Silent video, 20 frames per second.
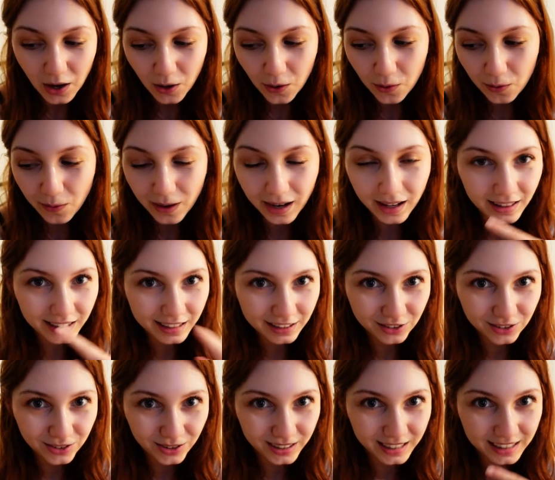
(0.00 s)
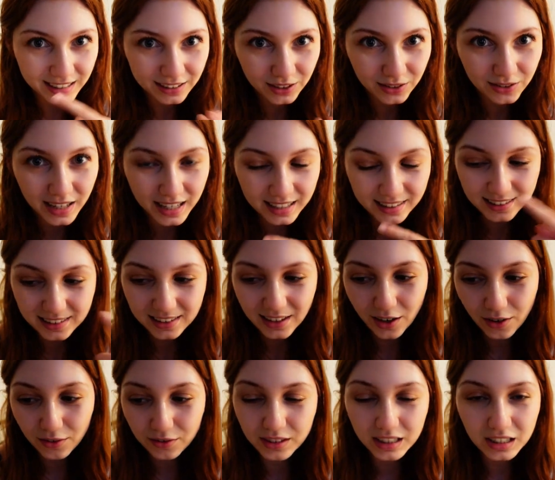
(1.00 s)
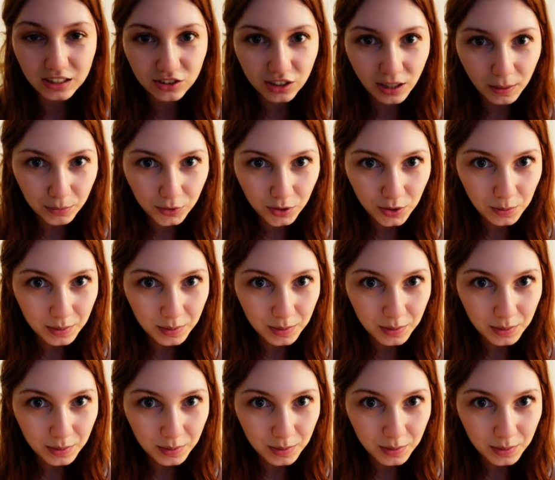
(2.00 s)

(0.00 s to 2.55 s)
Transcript: while enjoying the rest of the chapter,